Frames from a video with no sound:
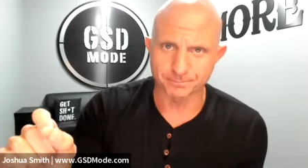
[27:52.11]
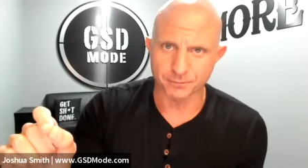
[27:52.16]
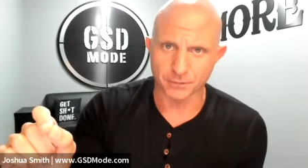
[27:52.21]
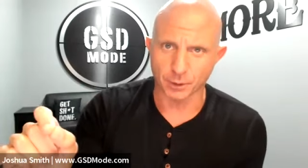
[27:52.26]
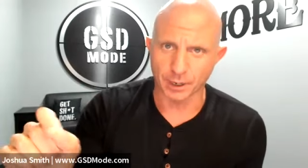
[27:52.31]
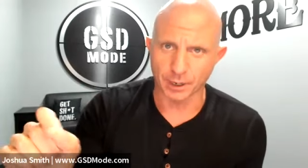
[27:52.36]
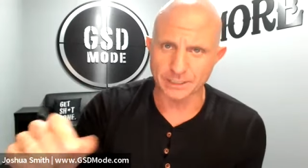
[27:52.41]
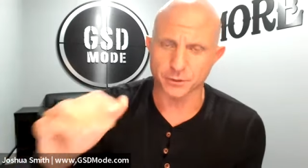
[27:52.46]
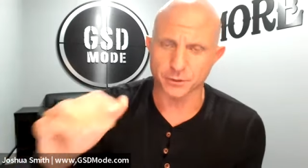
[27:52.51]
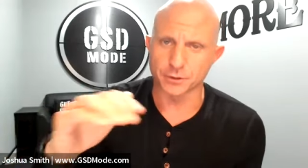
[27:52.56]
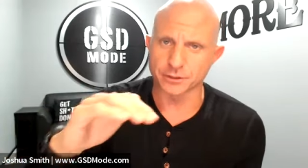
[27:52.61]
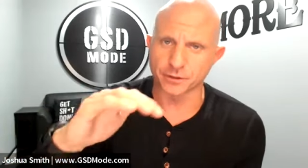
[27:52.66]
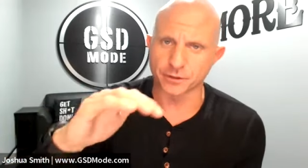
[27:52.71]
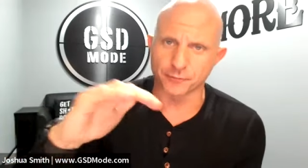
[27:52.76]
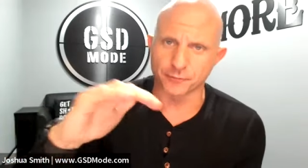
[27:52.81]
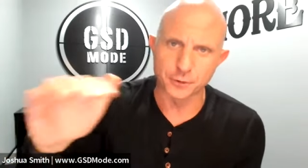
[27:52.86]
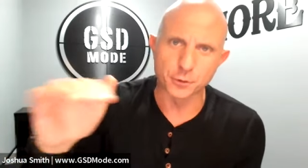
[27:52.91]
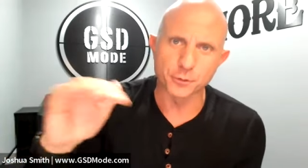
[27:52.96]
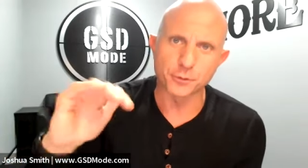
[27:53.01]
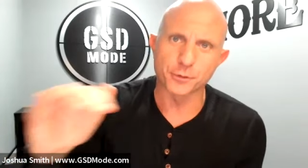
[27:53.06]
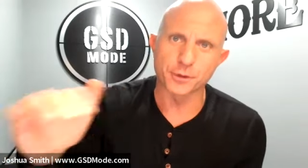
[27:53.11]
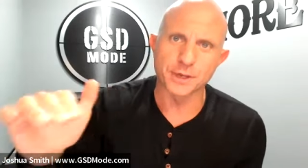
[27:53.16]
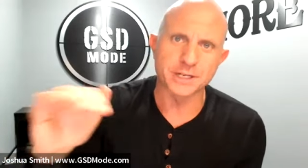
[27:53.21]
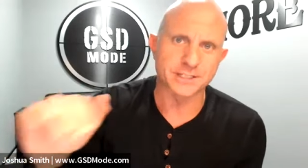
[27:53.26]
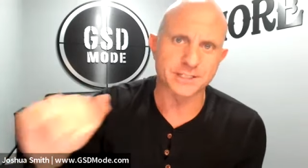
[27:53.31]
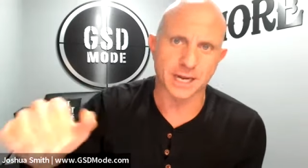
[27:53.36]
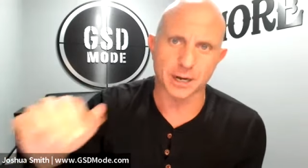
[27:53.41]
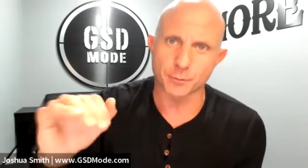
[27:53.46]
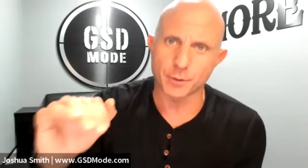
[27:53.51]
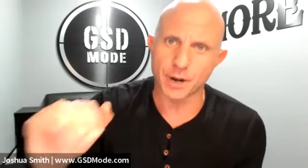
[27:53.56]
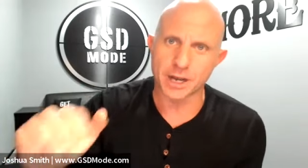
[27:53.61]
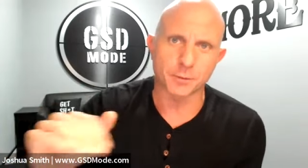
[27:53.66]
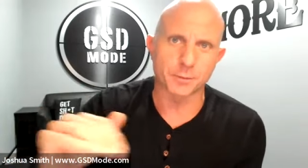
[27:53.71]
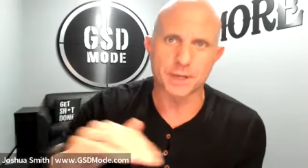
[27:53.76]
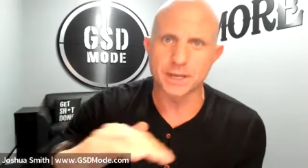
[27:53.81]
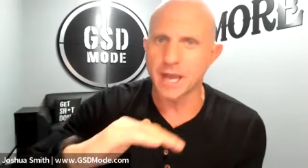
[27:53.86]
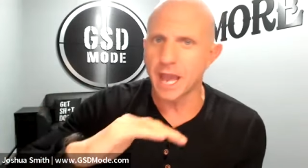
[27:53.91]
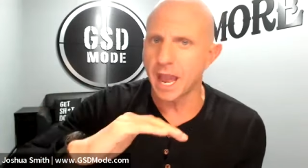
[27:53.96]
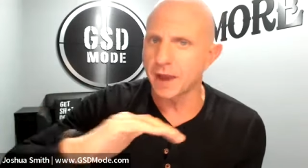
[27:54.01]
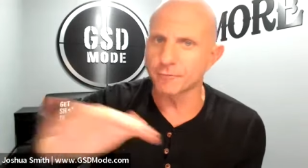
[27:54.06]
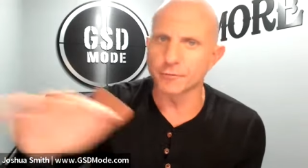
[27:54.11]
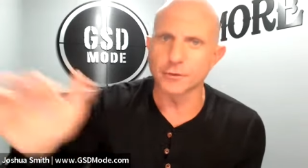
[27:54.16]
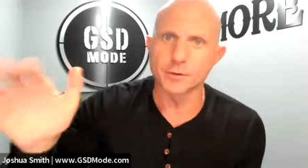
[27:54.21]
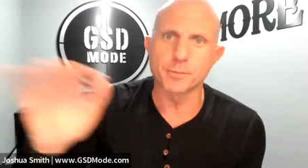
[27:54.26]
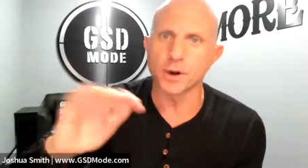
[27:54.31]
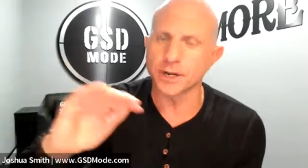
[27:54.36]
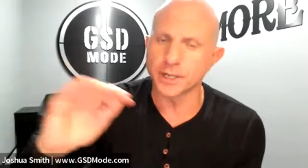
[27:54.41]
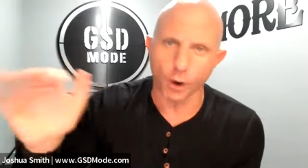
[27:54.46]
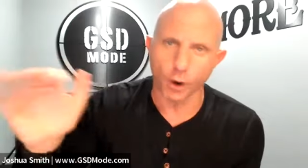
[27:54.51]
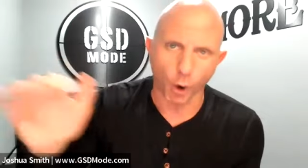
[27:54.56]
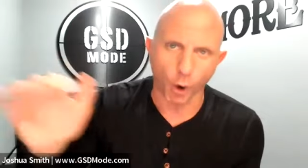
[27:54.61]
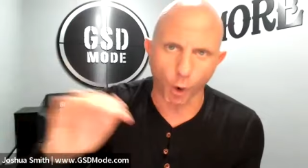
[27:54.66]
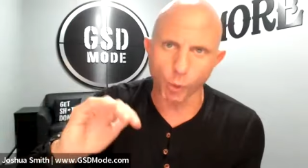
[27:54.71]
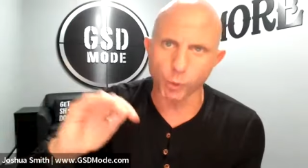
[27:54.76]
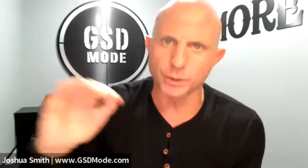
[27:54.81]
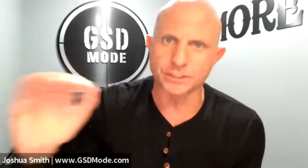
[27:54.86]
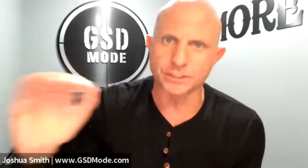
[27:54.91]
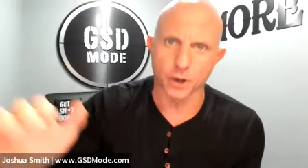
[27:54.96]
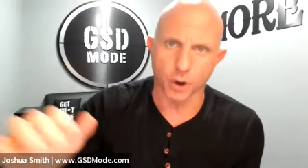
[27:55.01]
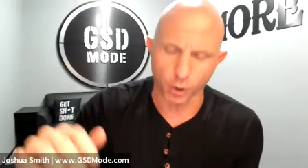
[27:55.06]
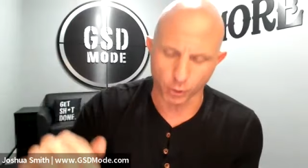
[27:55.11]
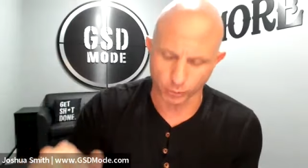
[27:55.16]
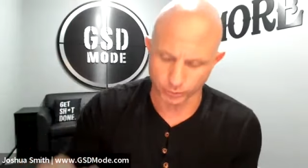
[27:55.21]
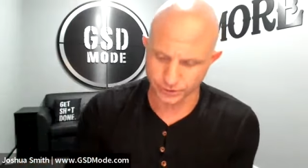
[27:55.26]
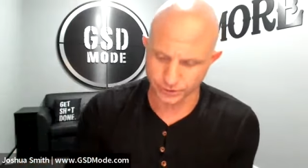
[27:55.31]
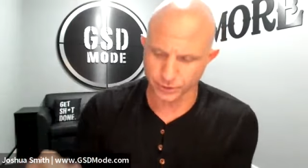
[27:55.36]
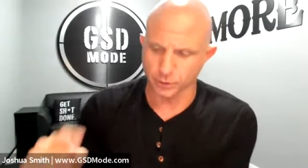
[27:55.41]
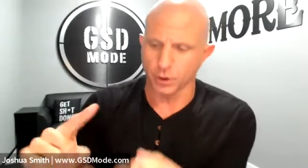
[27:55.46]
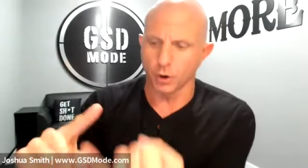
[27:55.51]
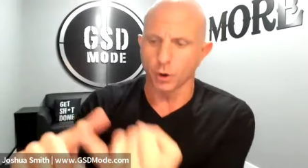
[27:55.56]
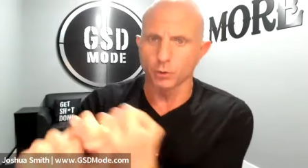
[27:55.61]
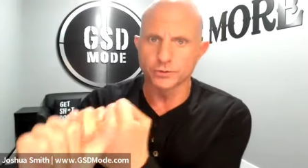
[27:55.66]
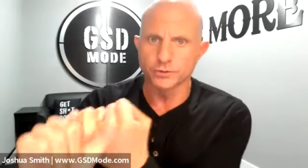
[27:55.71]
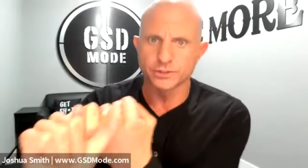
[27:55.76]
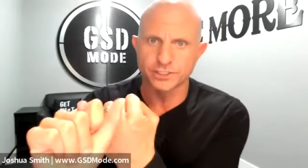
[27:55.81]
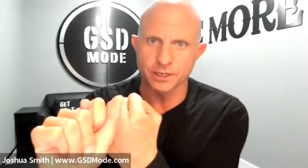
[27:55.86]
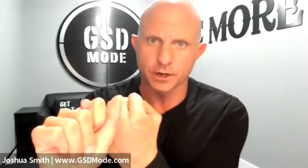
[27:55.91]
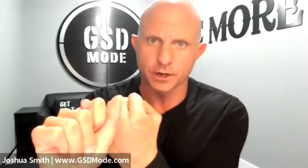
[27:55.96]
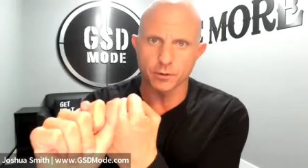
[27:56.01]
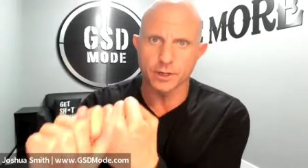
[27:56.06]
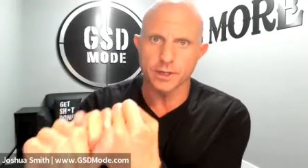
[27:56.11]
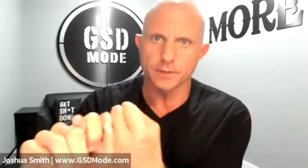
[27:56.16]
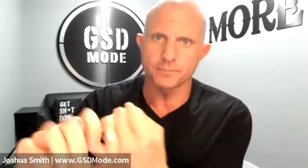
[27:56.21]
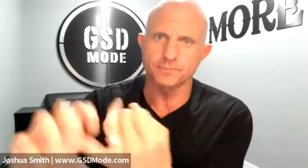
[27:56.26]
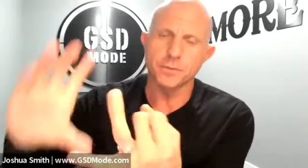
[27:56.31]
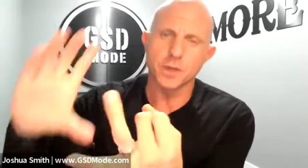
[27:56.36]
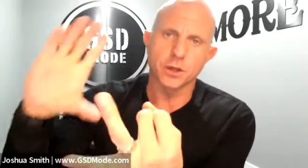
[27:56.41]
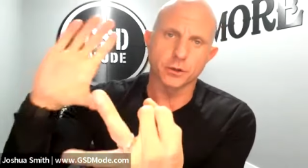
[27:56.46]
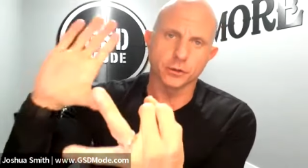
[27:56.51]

All right. So there's a few things that I recommend everybody always owns your own CRM,